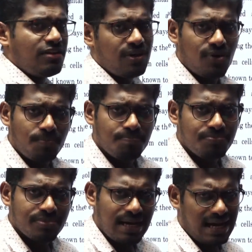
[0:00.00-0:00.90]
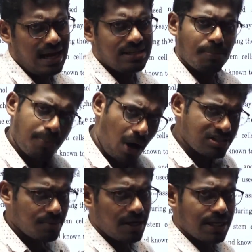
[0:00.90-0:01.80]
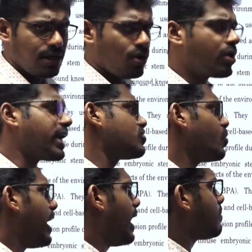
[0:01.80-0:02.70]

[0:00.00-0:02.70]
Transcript: in vivo. It's a possibility. Okay, so I